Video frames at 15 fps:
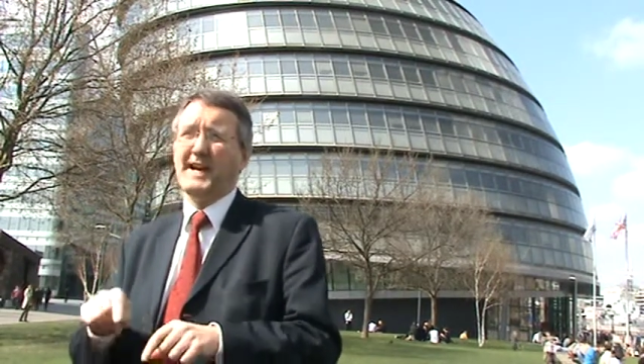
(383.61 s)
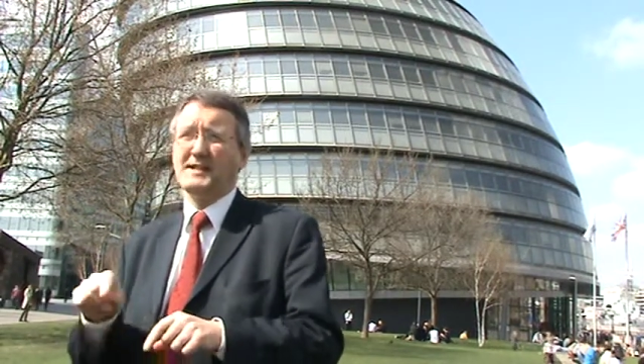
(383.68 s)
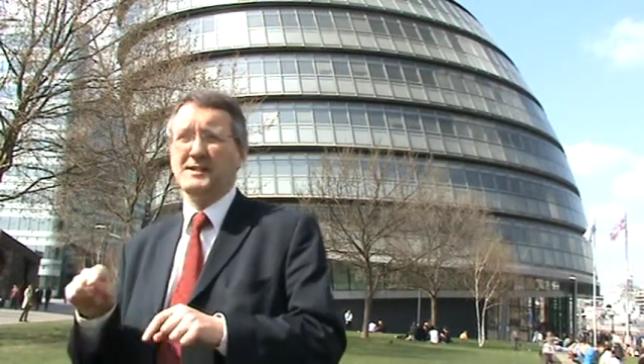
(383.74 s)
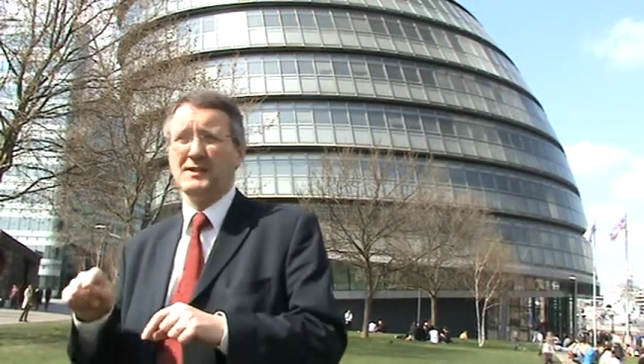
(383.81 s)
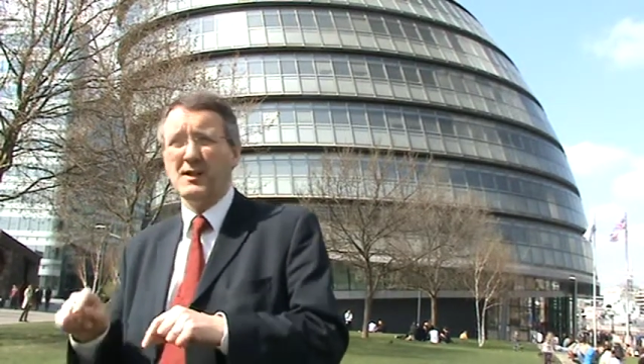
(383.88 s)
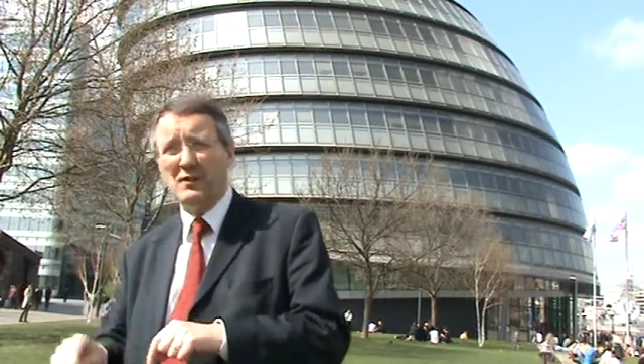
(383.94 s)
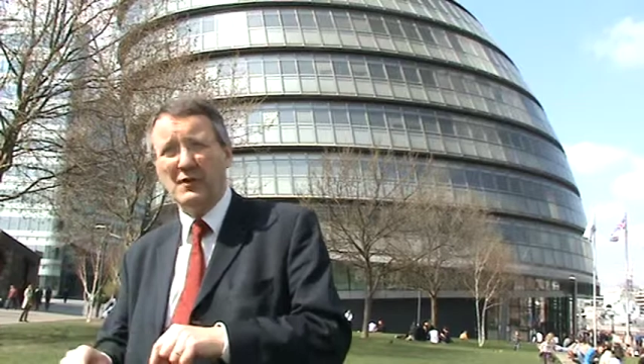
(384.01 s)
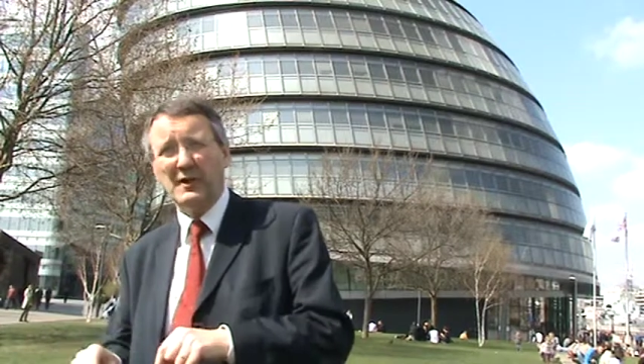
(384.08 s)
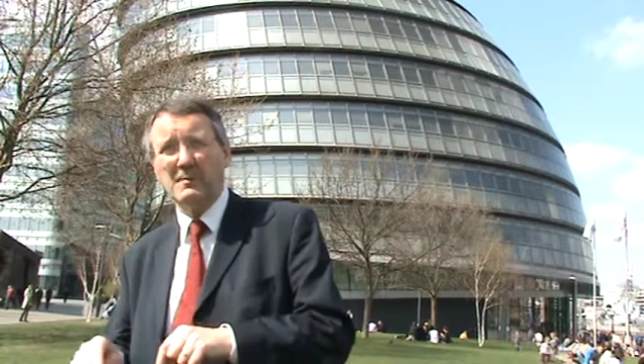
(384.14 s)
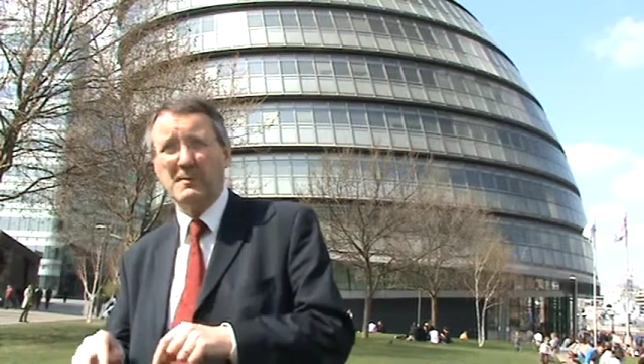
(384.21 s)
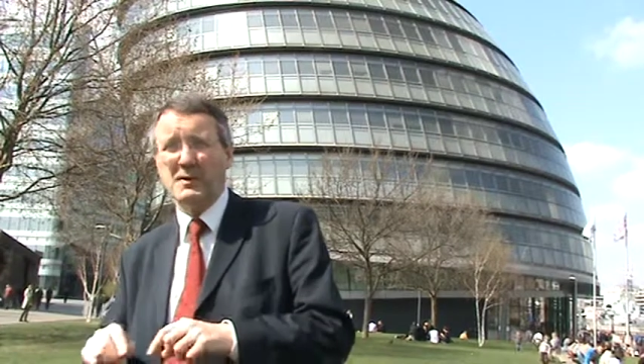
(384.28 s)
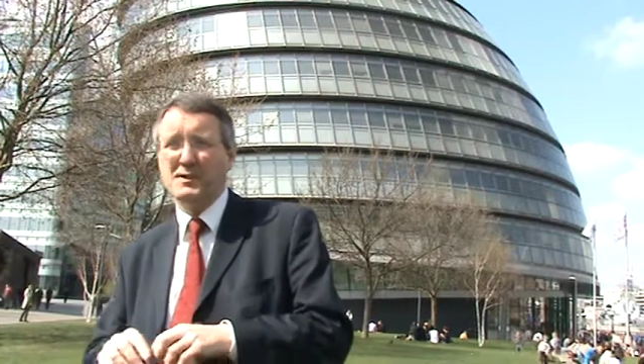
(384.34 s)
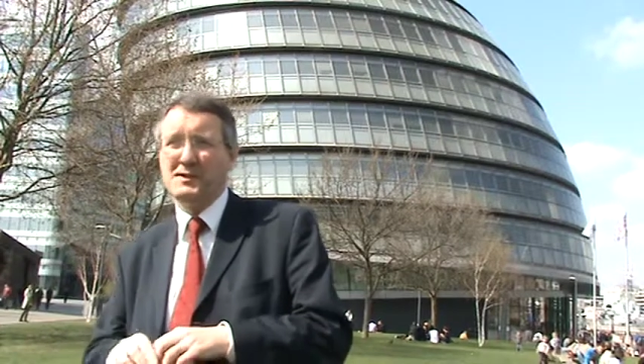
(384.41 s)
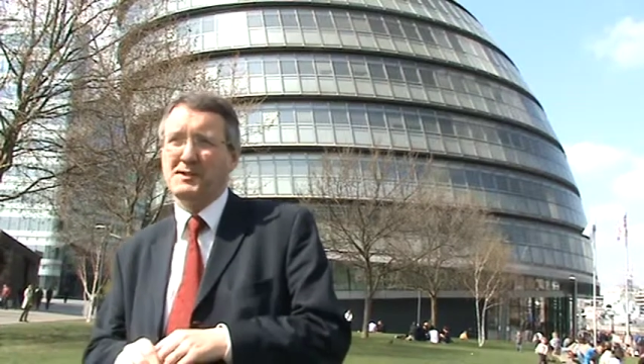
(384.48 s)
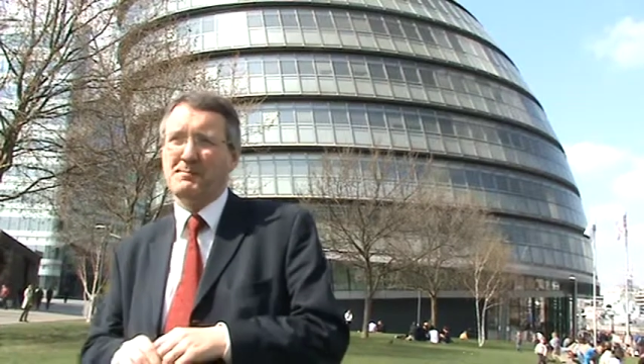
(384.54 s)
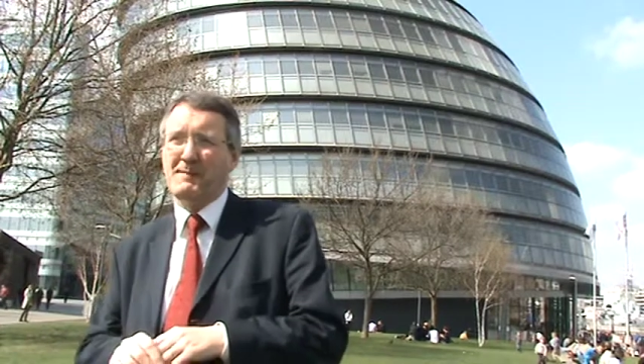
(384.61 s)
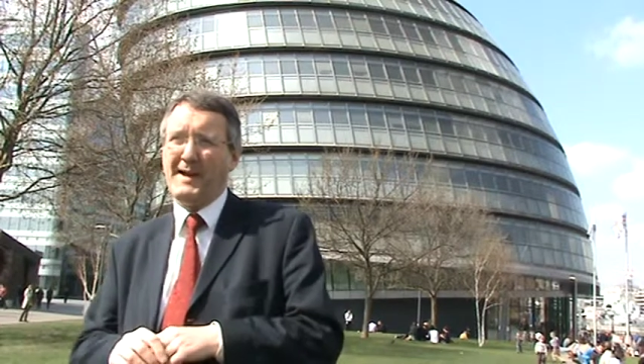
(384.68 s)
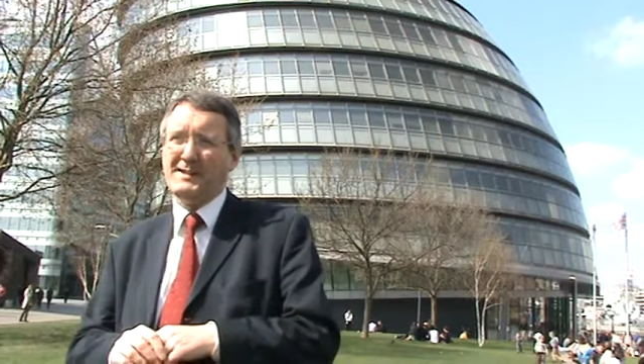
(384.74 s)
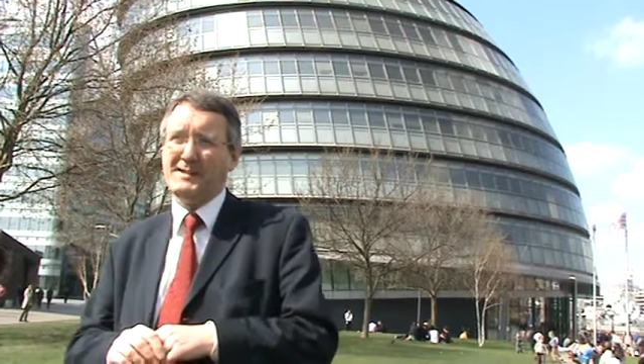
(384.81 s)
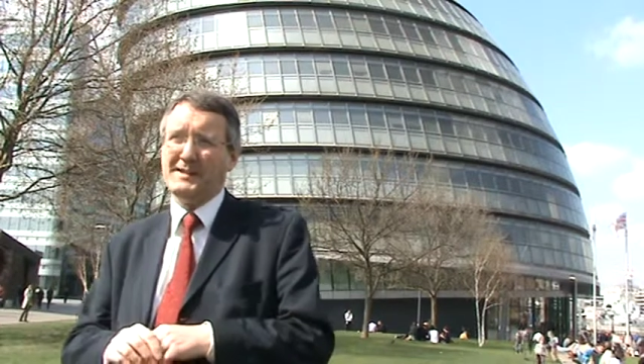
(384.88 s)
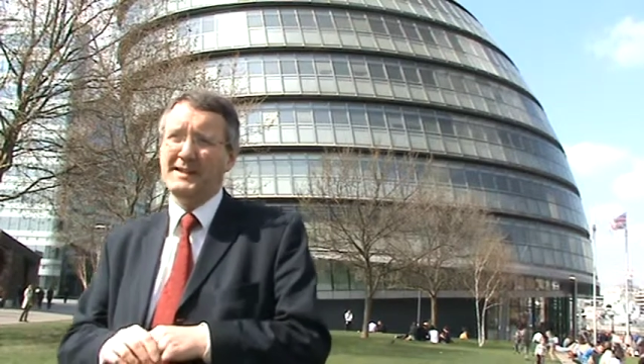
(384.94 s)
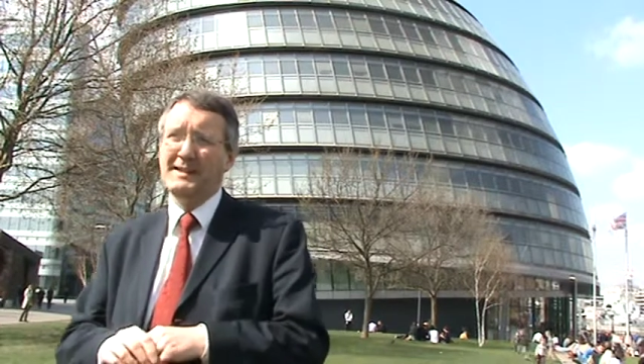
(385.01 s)
get to know the communities
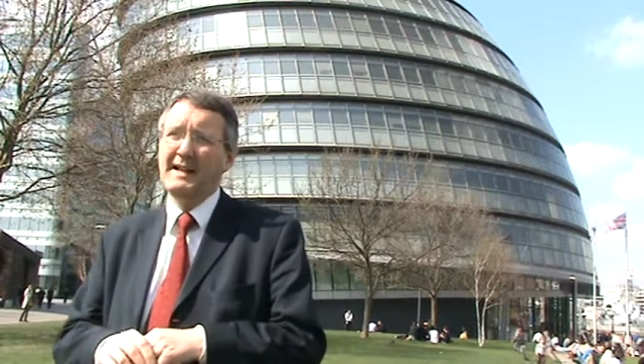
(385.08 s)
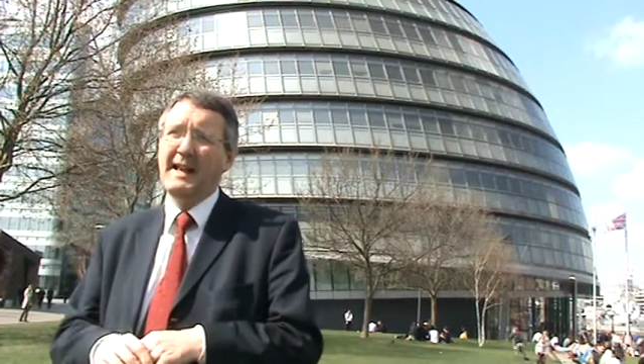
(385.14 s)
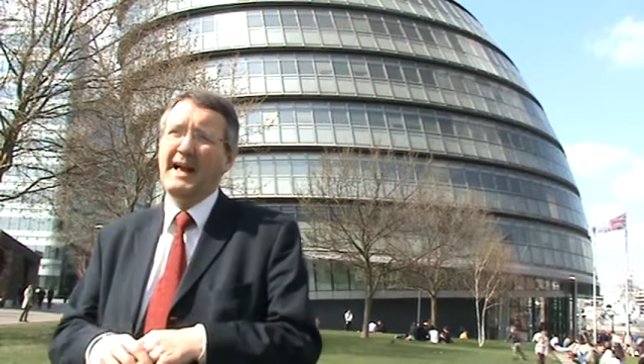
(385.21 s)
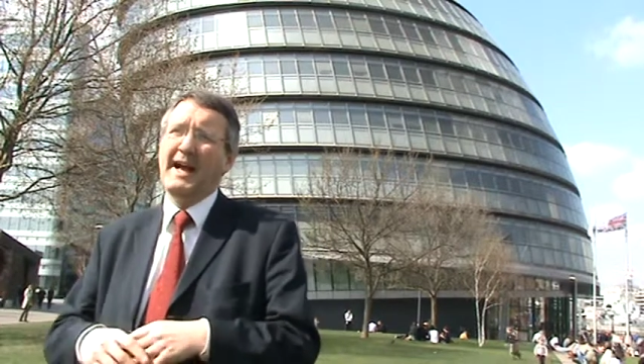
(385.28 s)
better.